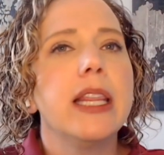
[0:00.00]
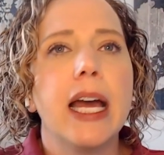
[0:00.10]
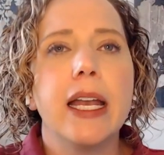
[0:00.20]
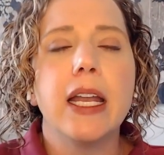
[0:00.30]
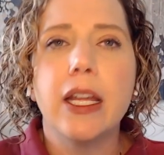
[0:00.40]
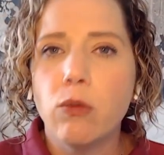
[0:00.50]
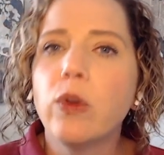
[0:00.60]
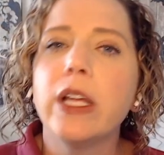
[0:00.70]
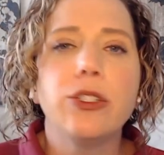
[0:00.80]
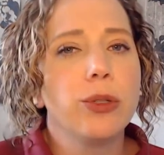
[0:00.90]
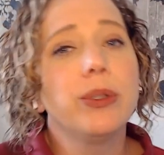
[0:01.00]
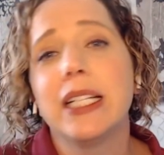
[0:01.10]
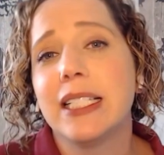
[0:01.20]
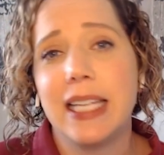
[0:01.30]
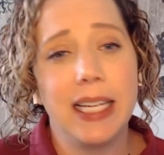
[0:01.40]
that it
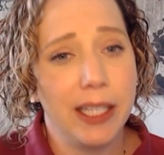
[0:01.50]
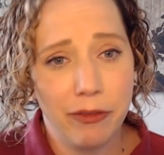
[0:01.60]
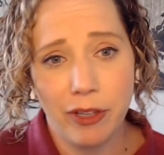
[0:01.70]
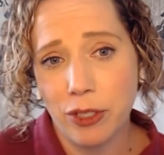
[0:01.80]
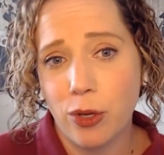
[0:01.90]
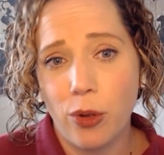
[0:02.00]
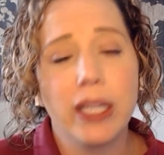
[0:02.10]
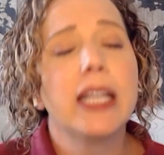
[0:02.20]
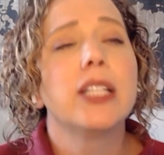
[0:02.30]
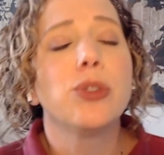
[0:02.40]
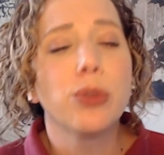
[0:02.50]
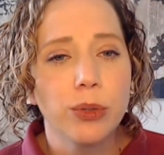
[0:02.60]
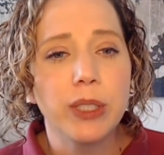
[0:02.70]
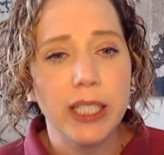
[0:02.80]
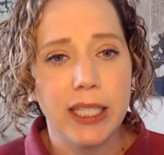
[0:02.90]
truly is healing for the soul. It
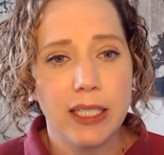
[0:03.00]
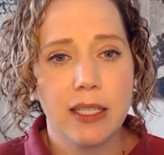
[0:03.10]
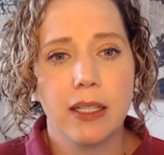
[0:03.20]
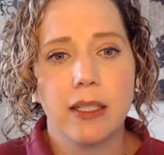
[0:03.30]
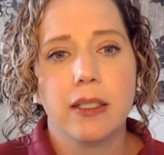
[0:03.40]
truly is.